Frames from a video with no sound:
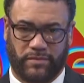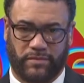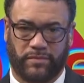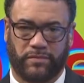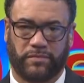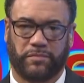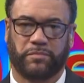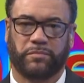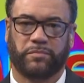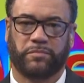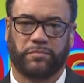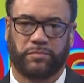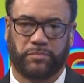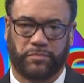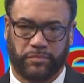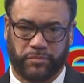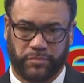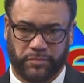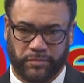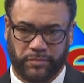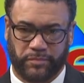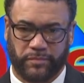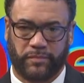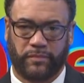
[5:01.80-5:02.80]

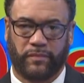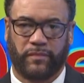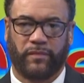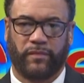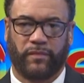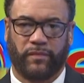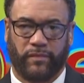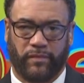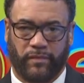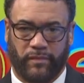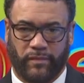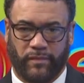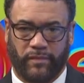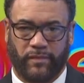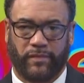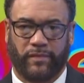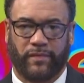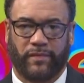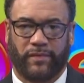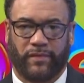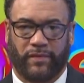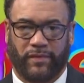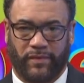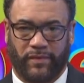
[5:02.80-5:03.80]
(not speaking)